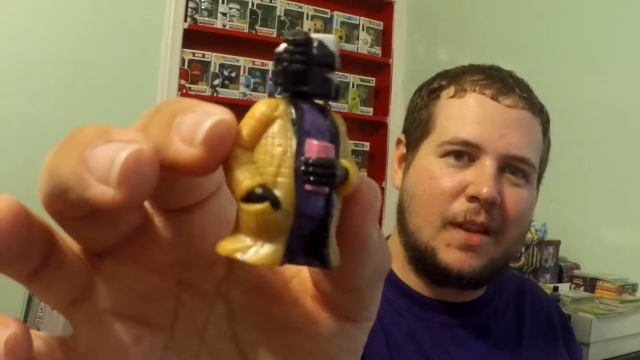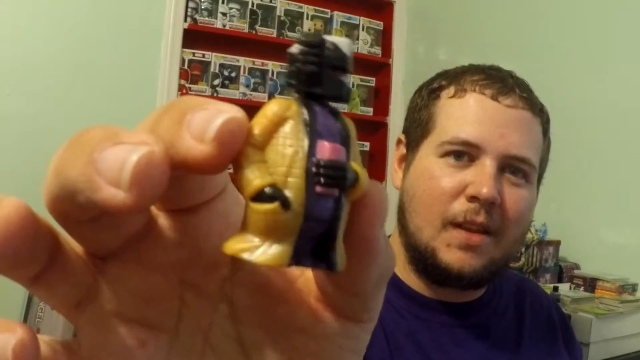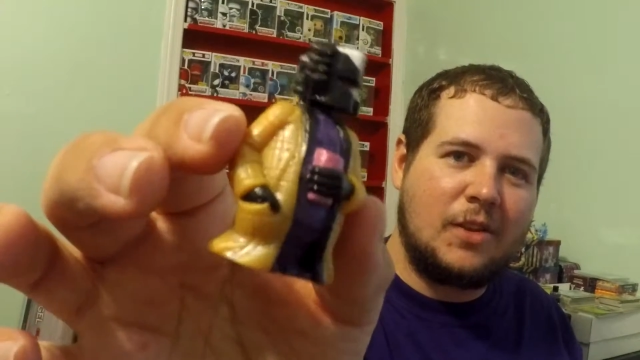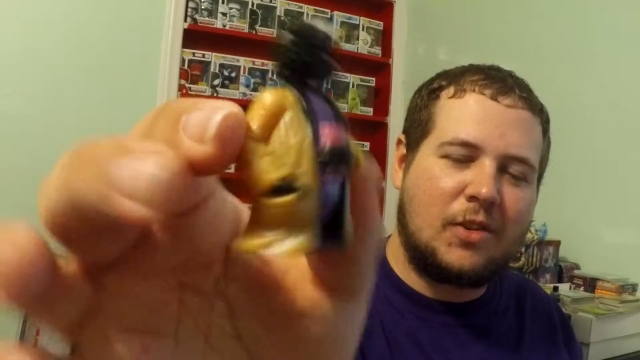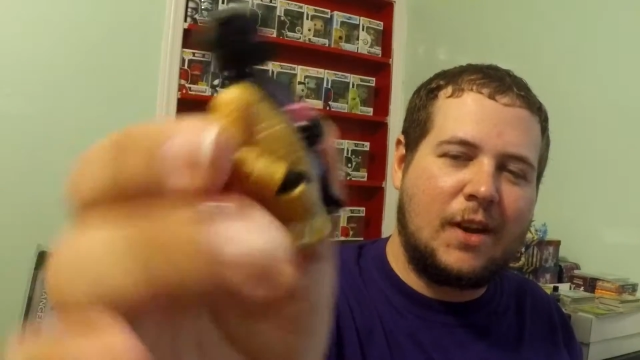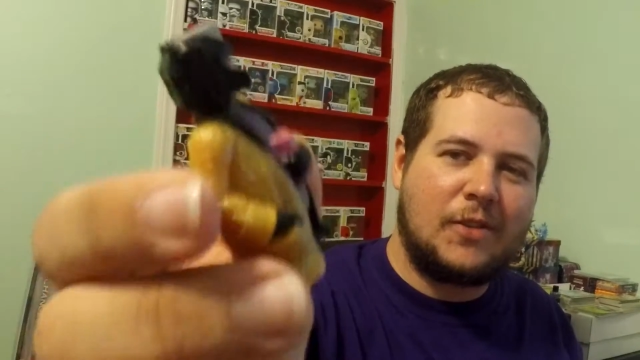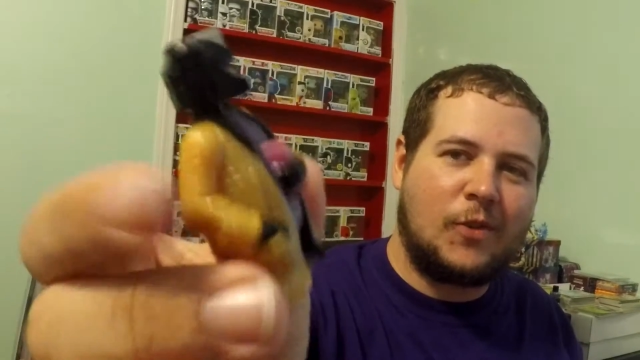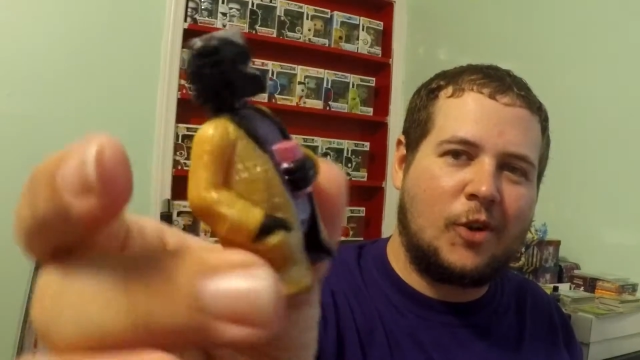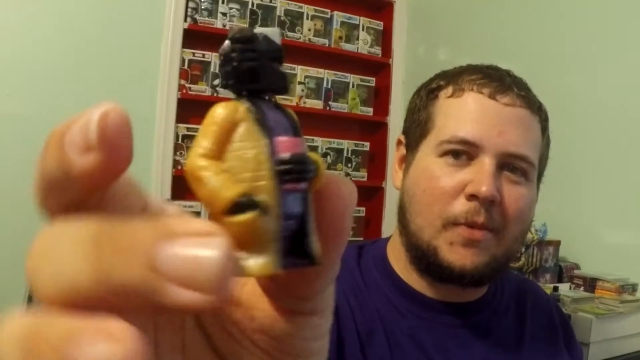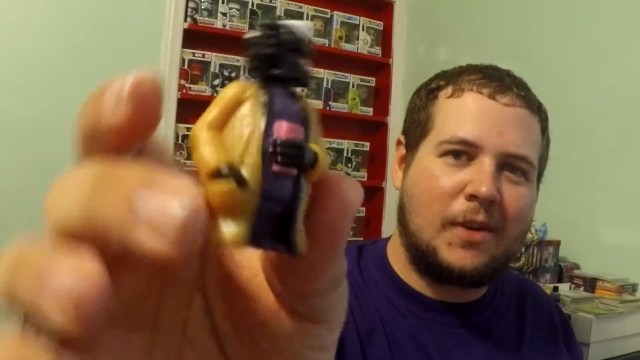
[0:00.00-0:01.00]

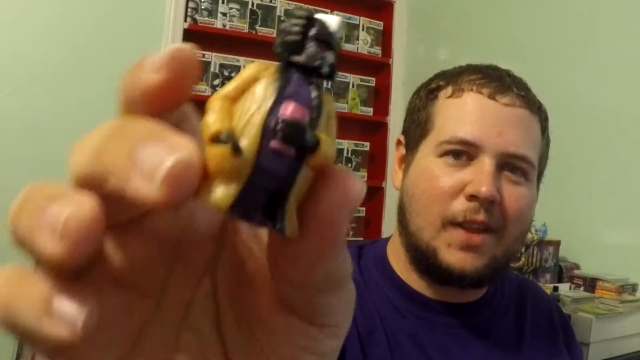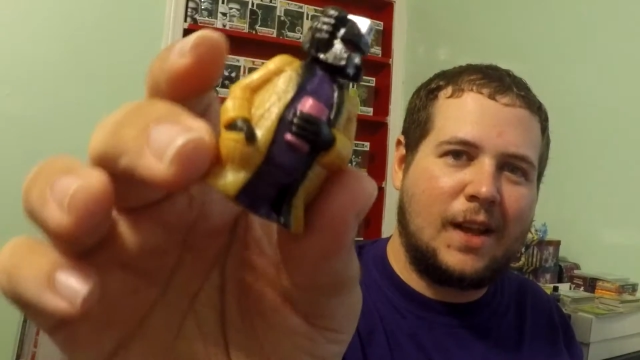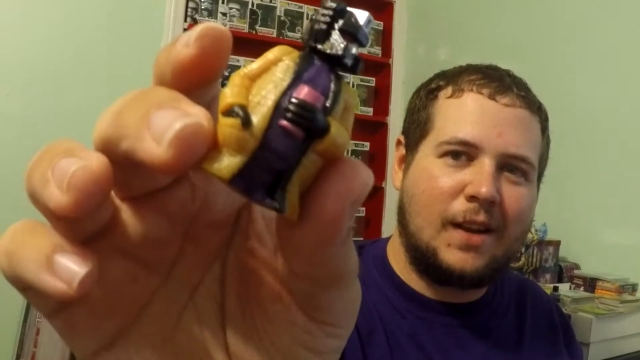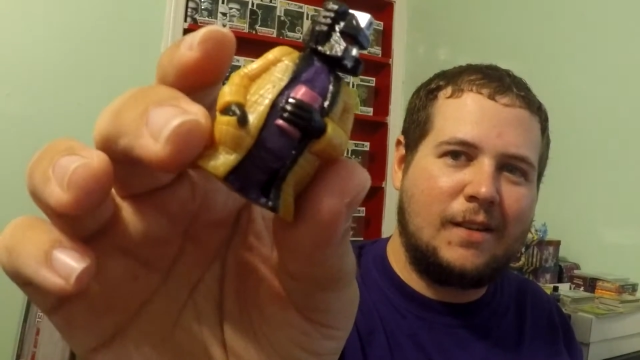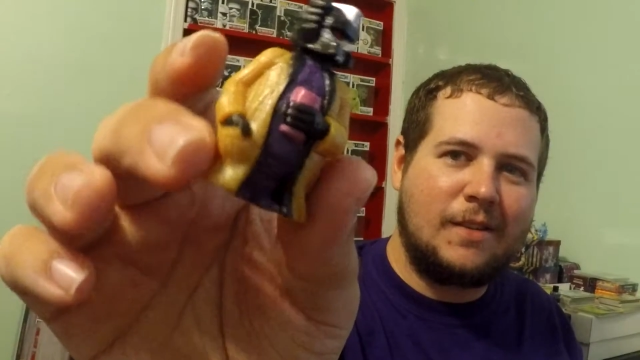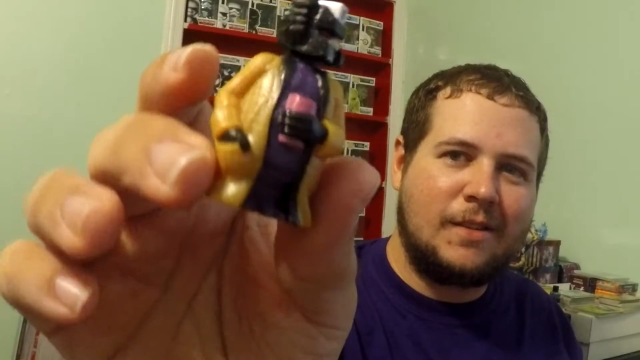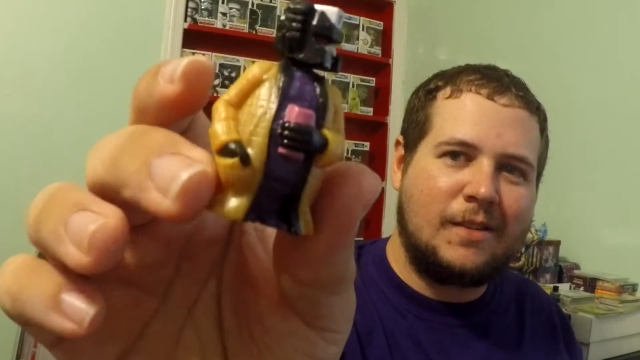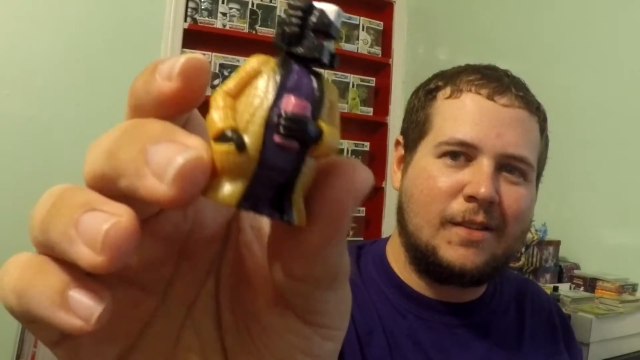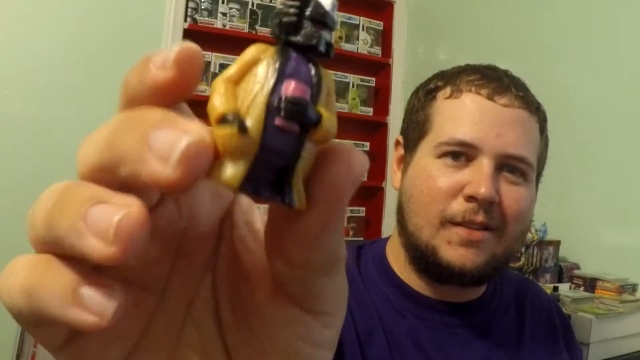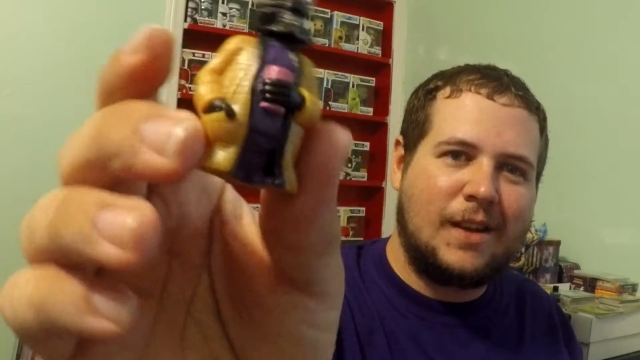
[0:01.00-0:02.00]
transformer that
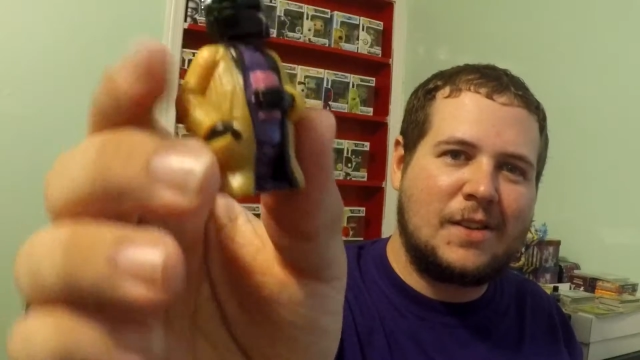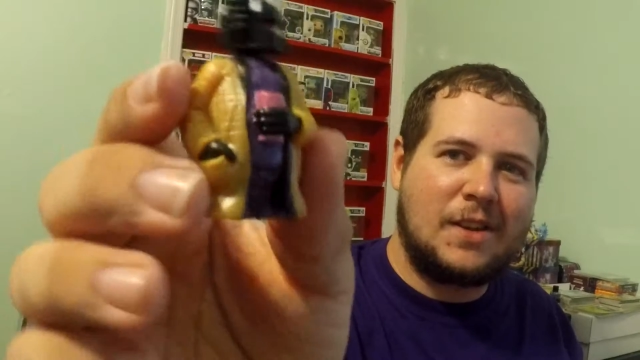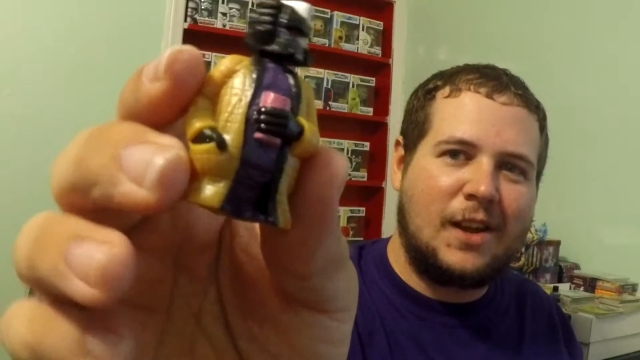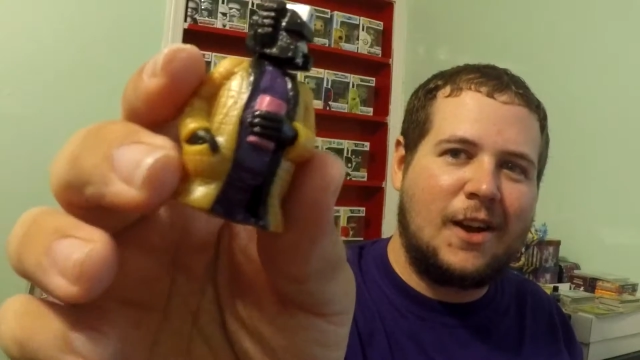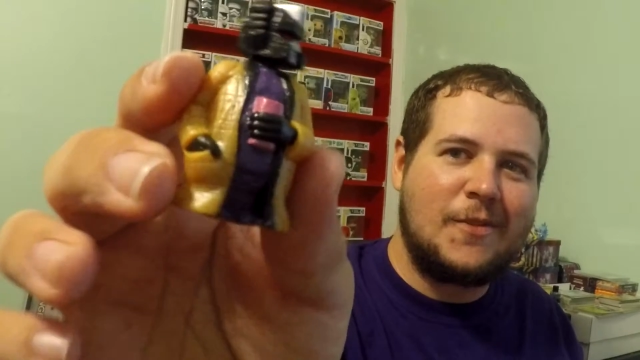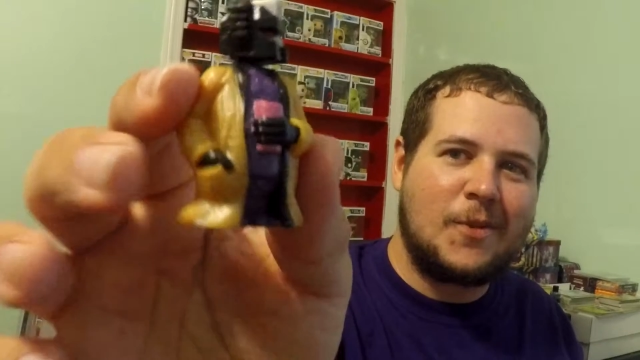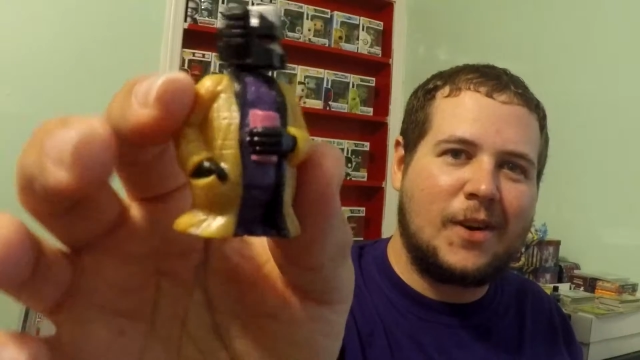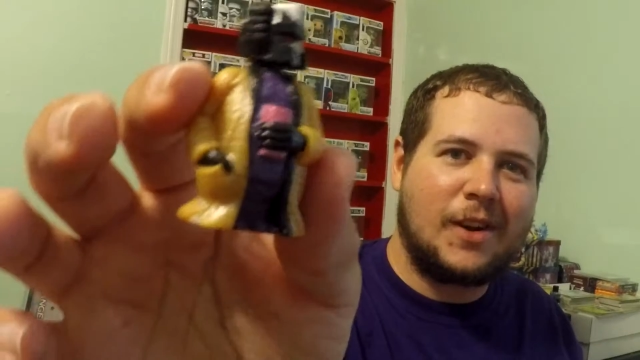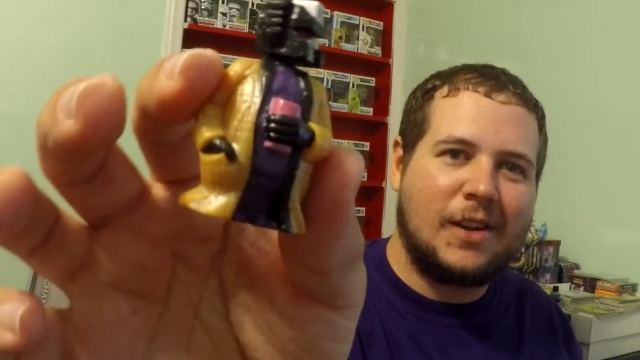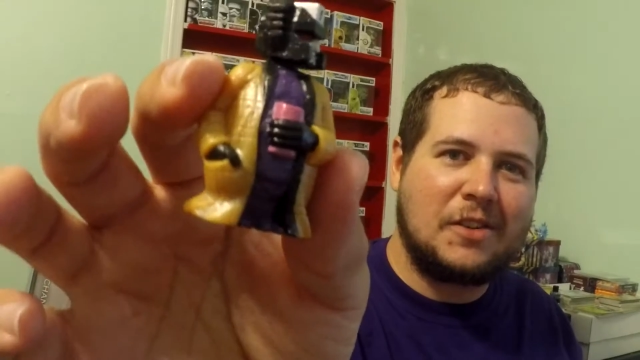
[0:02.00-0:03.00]
has a day off
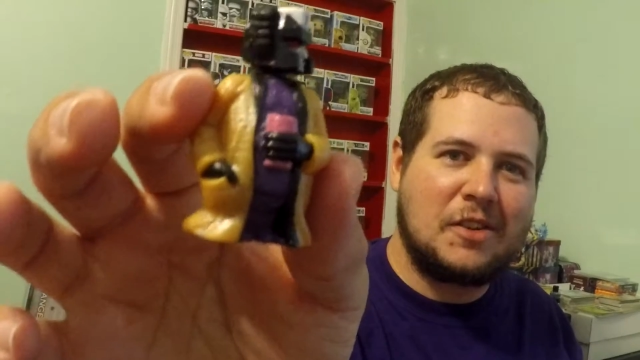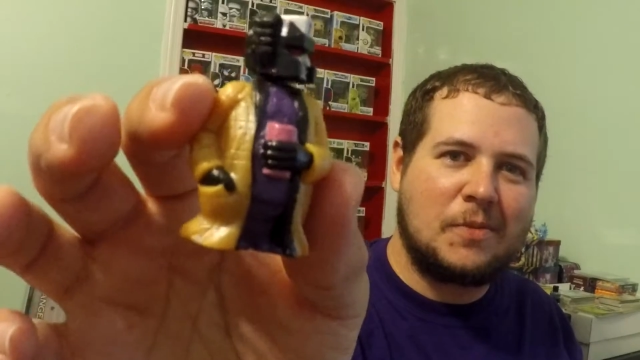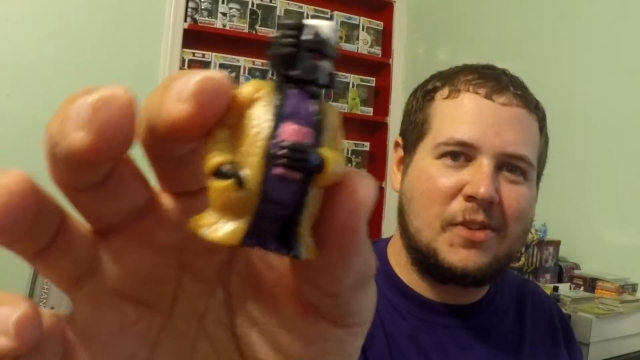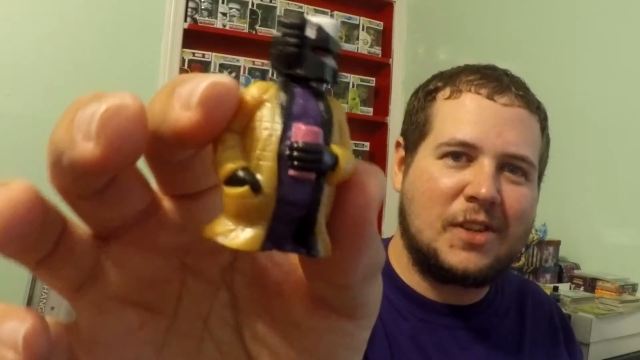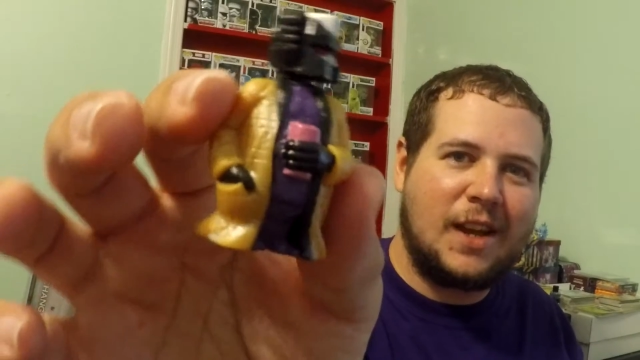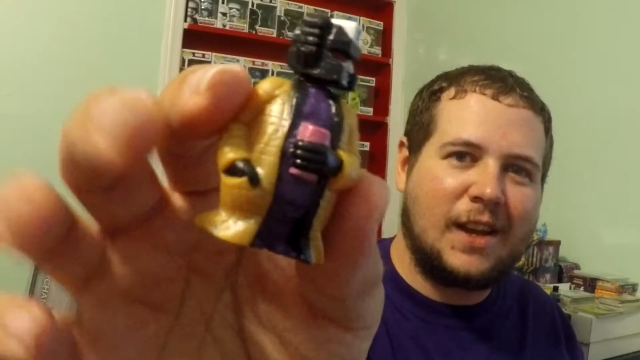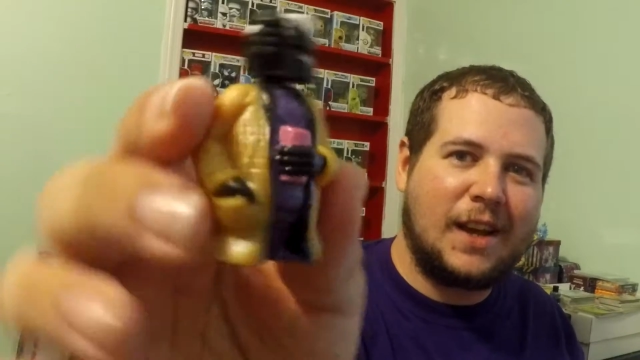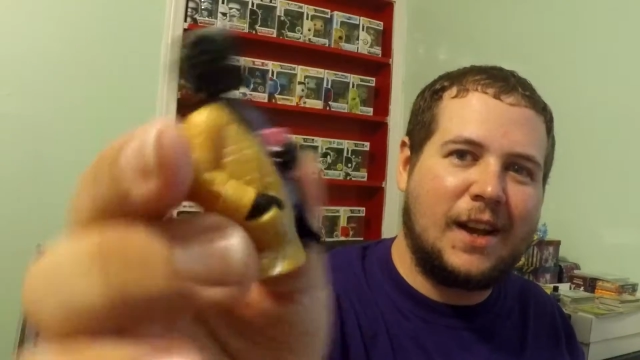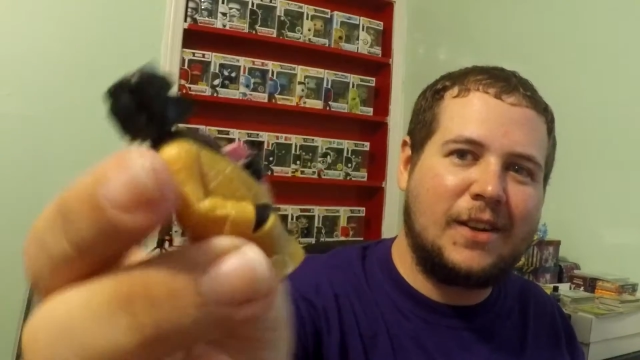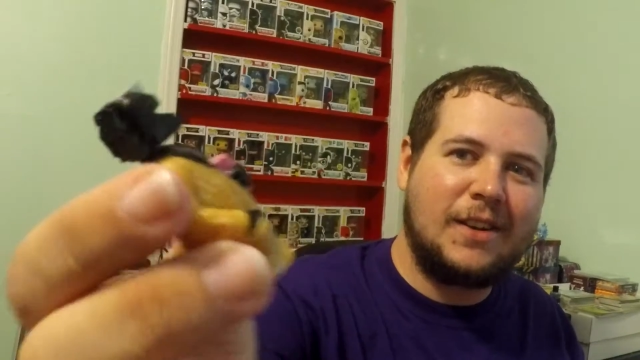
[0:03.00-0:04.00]
work and just wants to hang
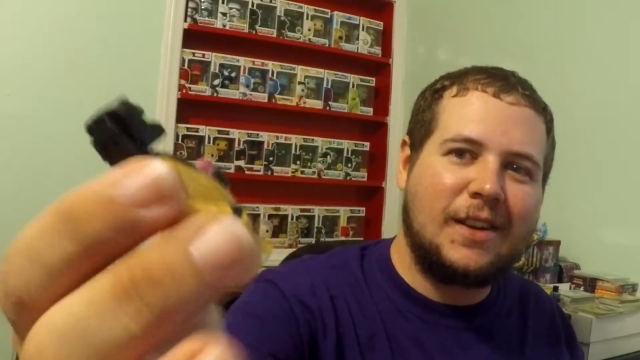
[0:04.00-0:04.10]
out.